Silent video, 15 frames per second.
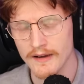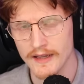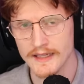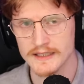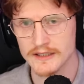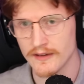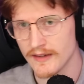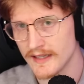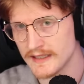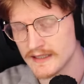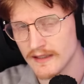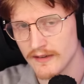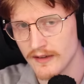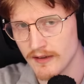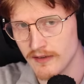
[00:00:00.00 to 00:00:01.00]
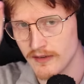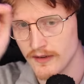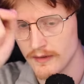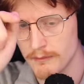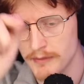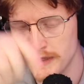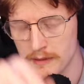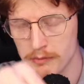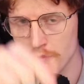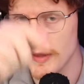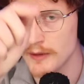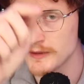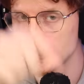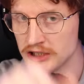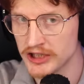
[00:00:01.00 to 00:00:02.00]
Okay, so this the people that
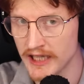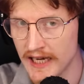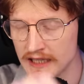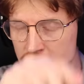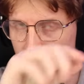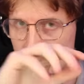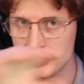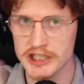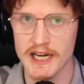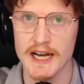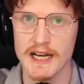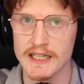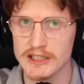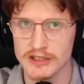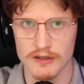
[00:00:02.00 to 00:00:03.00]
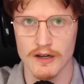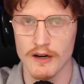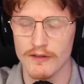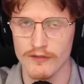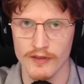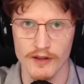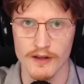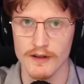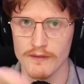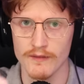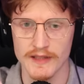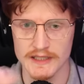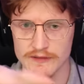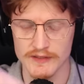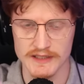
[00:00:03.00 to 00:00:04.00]
was in charge of the charge of
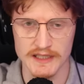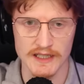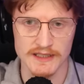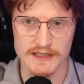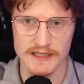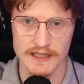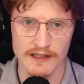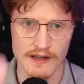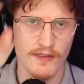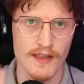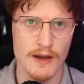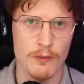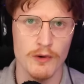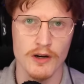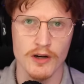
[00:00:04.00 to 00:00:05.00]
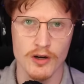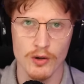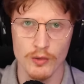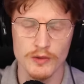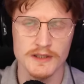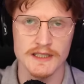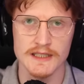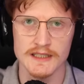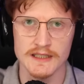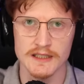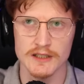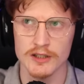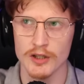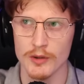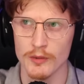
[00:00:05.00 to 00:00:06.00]
this facility, they were cultists
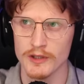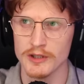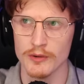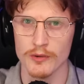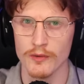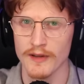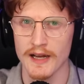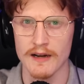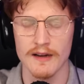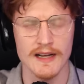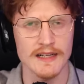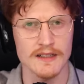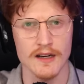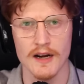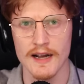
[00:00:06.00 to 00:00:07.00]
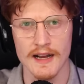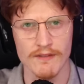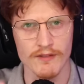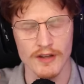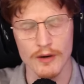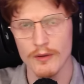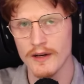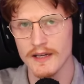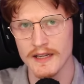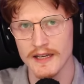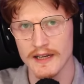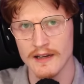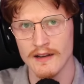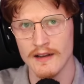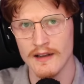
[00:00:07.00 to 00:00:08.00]
who were doing all that. And I have no
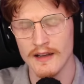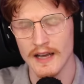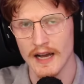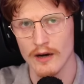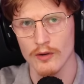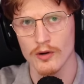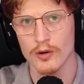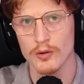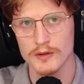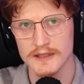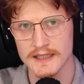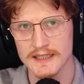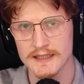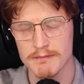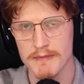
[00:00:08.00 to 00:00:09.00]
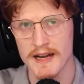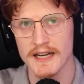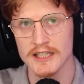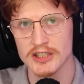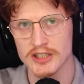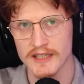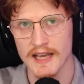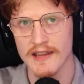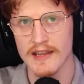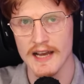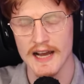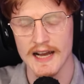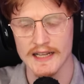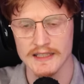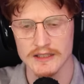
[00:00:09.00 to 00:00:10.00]
idea how cultists managed to get their
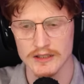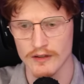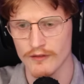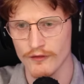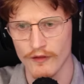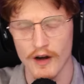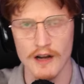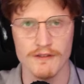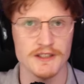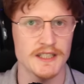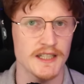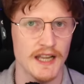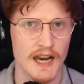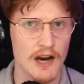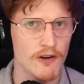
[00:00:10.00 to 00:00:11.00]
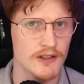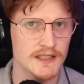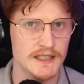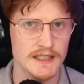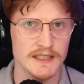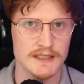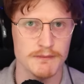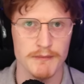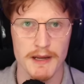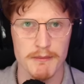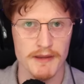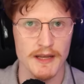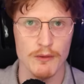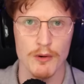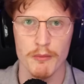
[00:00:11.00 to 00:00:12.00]
hands on 5 singularities. Maybe
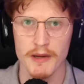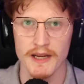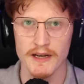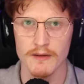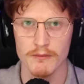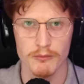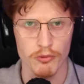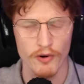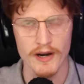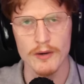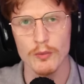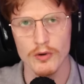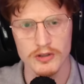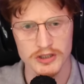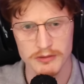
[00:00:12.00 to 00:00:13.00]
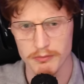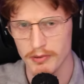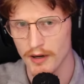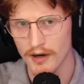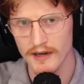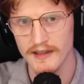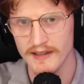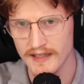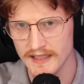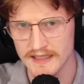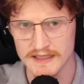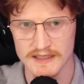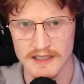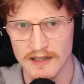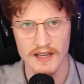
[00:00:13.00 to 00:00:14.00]
they were being brainwashed by
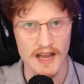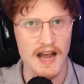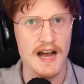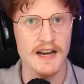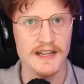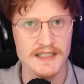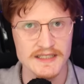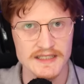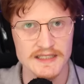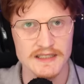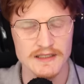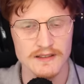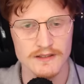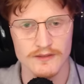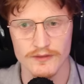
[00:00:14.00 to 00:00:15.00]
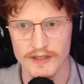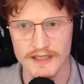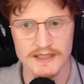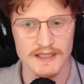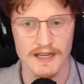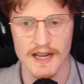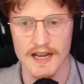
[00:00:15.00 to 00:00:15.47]
these Carnis, Vita